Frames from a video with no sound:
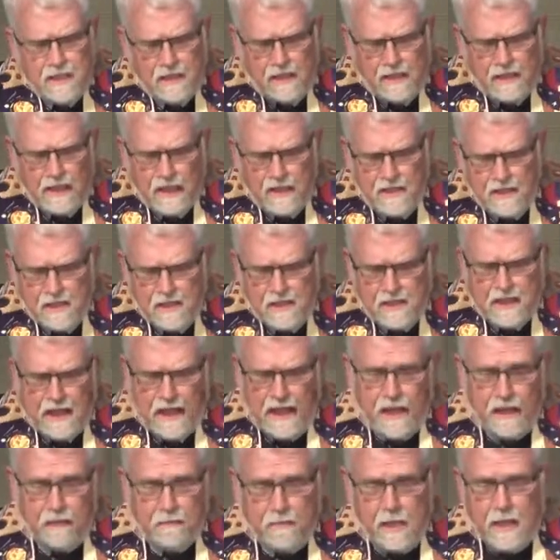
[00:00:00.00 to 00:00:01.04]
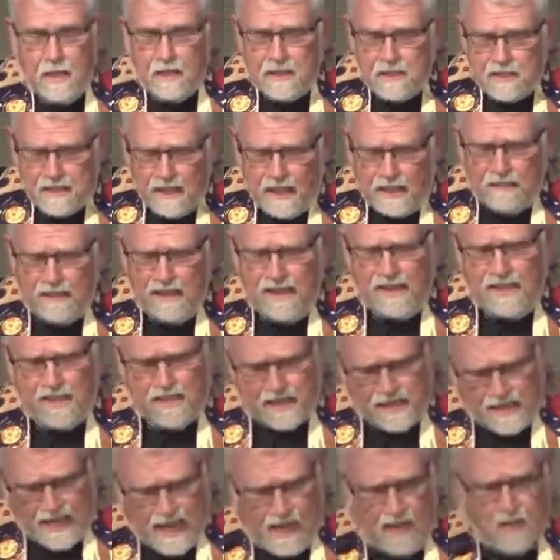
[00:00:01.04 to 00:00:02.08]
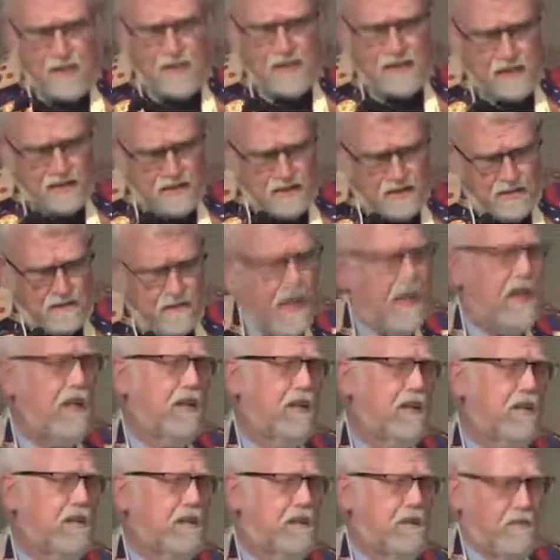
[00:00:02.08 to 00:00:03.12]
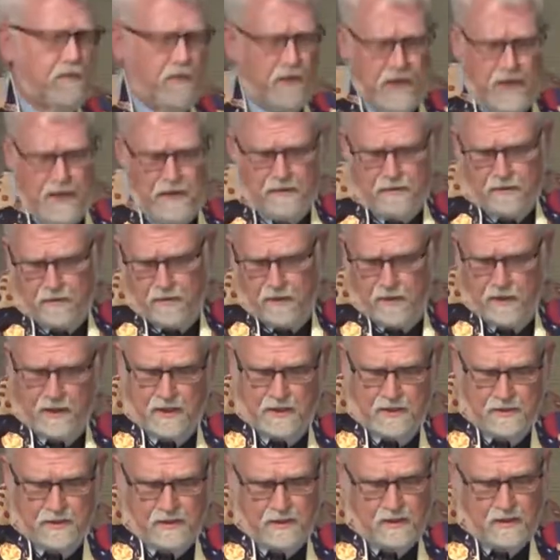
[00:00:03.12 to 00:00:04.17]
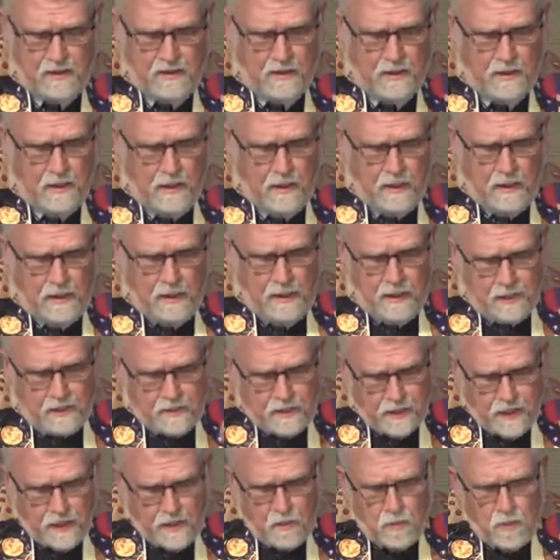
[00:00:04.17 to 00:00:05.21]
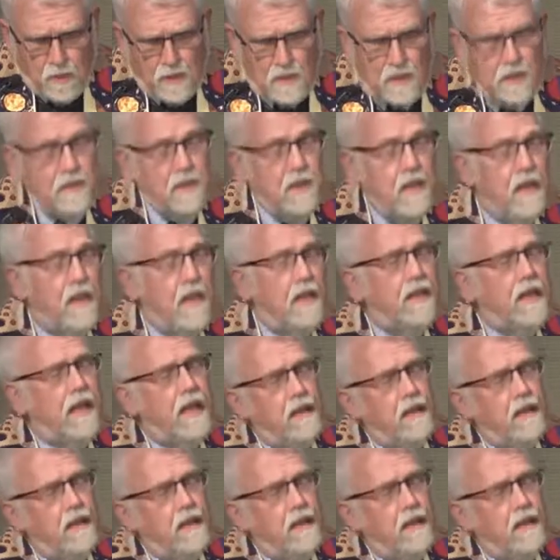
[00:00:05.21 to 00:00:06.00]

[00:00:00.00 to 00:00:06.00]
and done the same, saving thousands of acres of rainforest. In their words, they